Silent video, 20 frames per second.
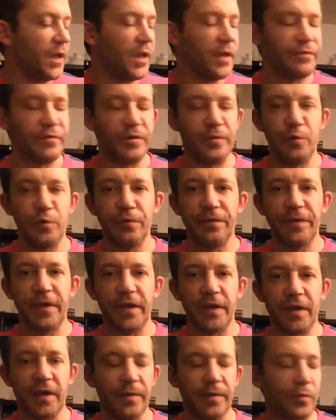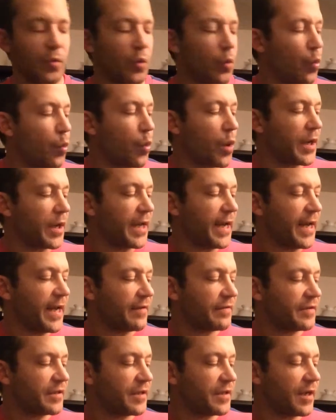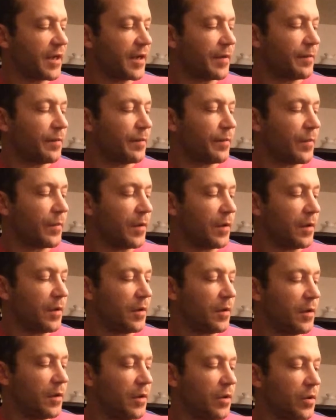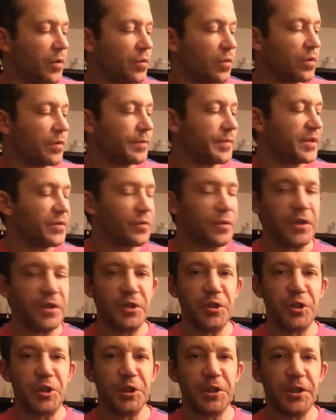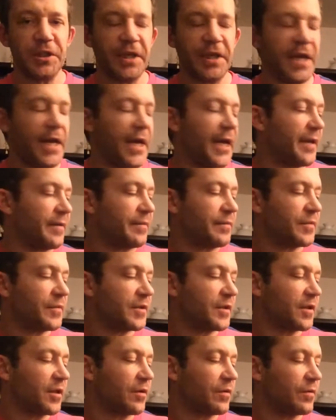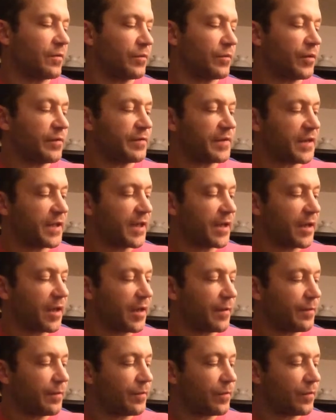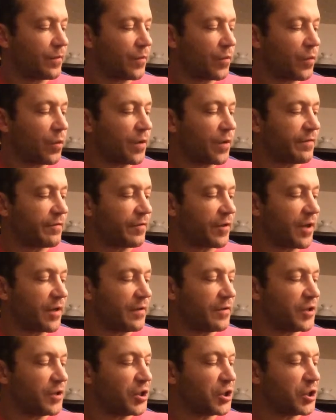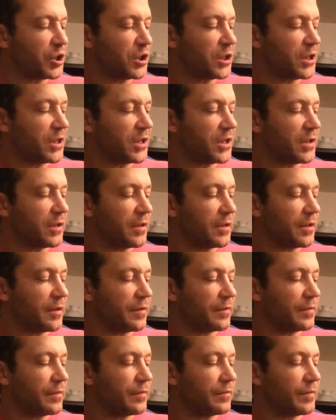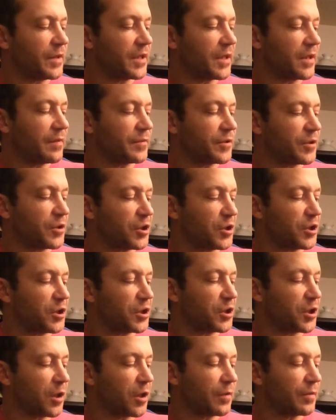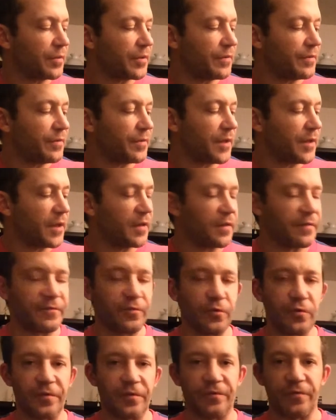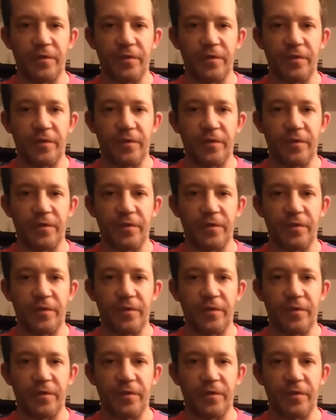If we move that up 1/2 step, we're between G and A. So moving that up 1 fret, G becomes G sharp at the 4th